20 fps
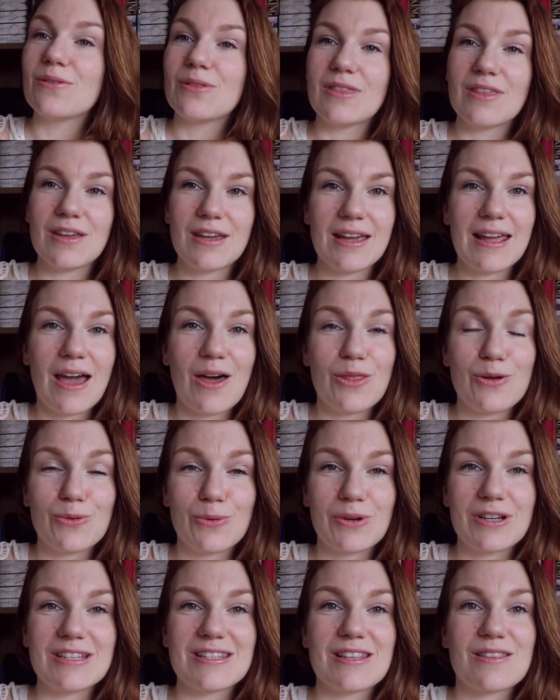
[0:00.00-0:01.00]
The other
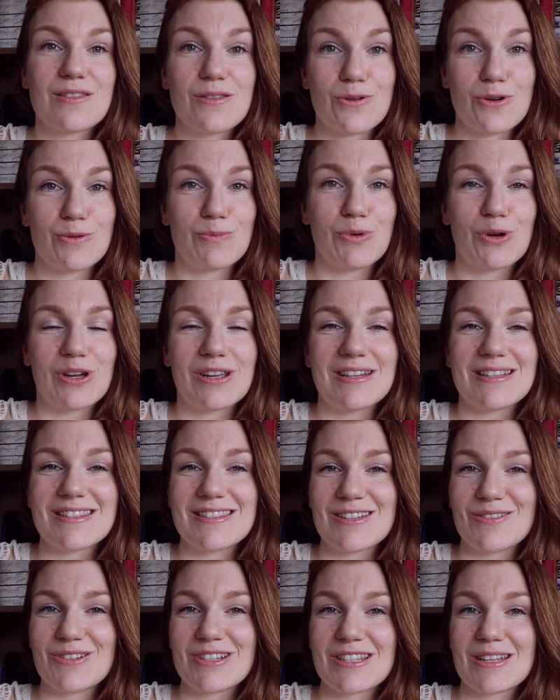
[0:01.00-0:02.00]
one is the third book in a
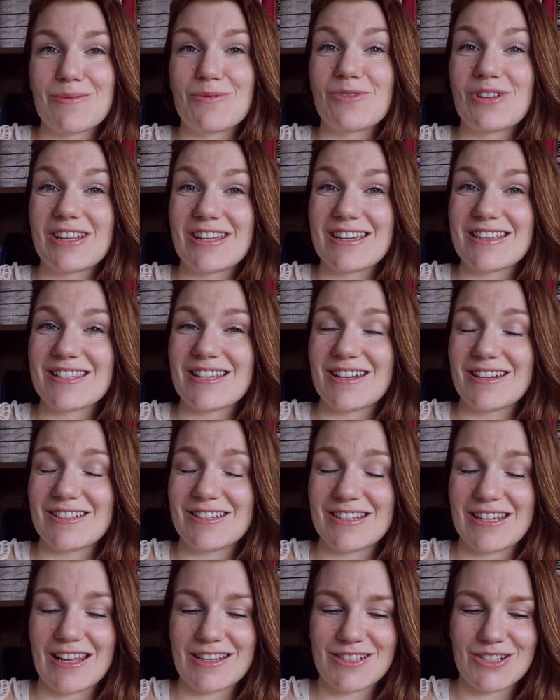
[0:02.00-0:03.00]
series I'm really excited
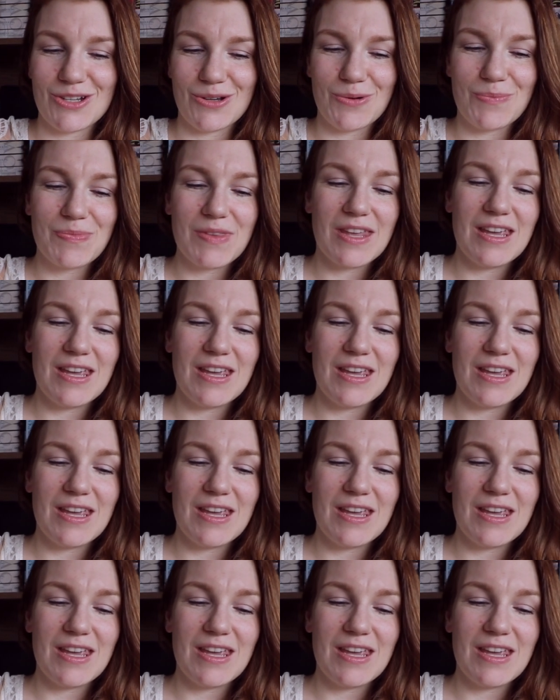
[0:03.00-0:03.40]
to get to.